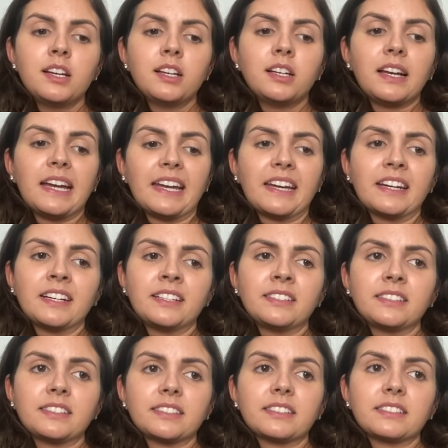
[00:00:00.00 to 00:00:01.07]

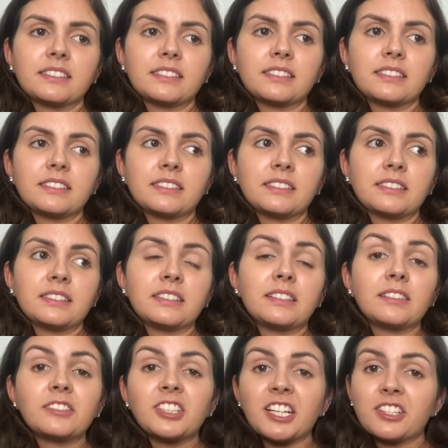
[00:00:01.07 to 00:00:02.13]
And
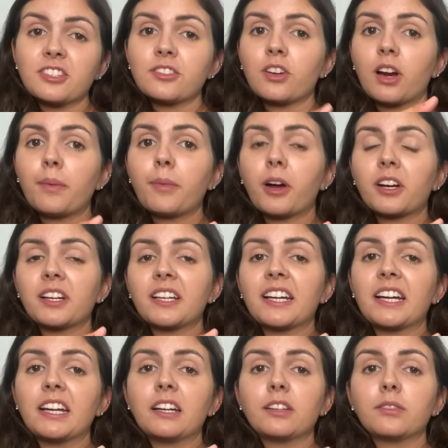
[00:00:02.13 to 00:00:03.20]
chances are I'm not going to
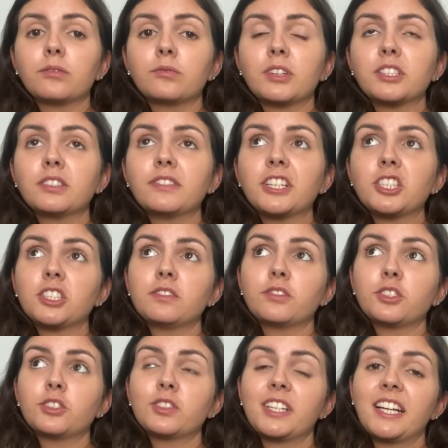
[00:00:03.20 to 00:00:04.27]
get a reservation for
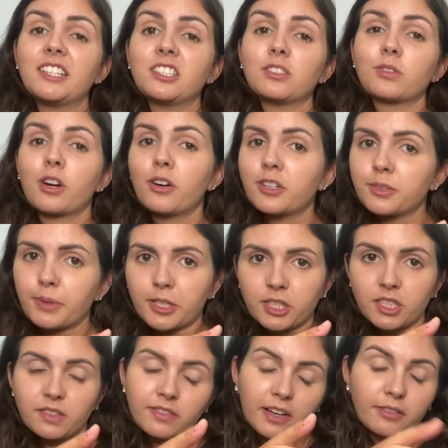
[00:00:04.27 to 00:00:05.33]
3 days in a row,
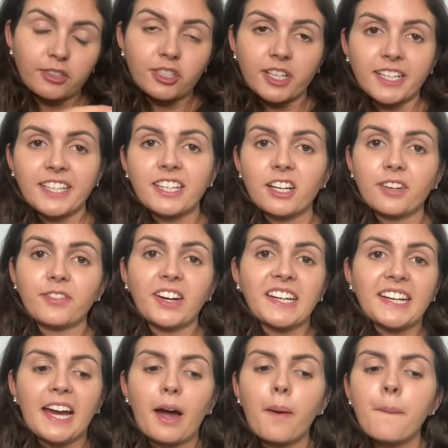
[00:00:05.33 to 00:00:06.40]
especially if I would try to get on right
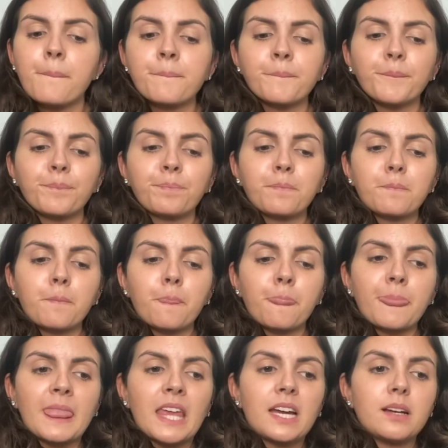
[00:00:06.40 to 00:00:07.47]
now.
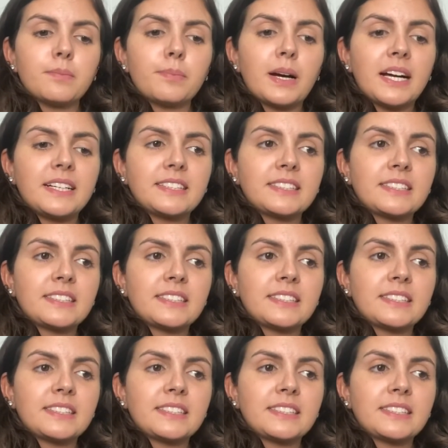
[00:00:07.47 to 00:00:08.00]
But